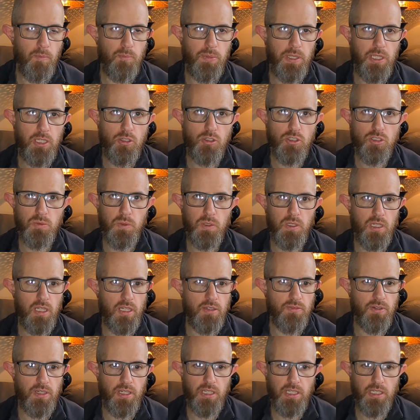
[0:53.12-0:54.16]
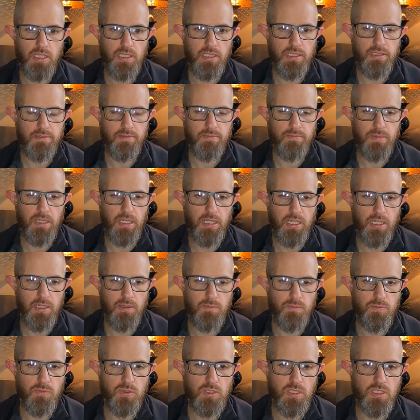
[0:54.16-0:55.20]
be usable if I
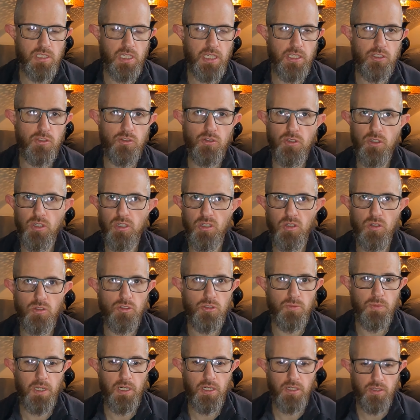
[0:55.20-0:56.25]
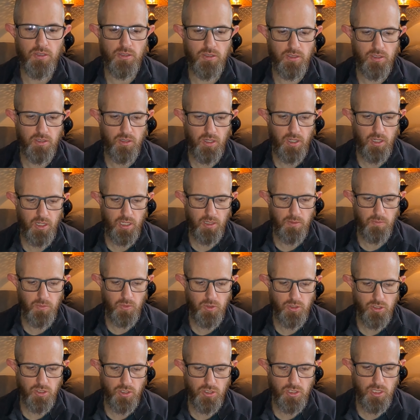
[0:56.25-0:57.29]
decide to do an ultramarathon
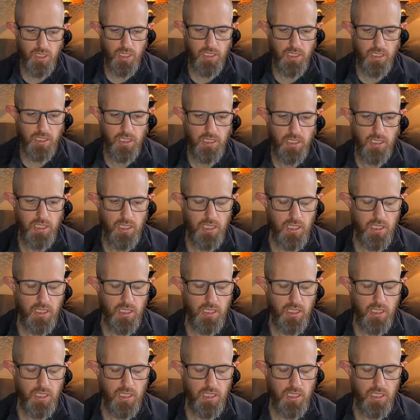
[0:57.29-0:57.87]
or such like.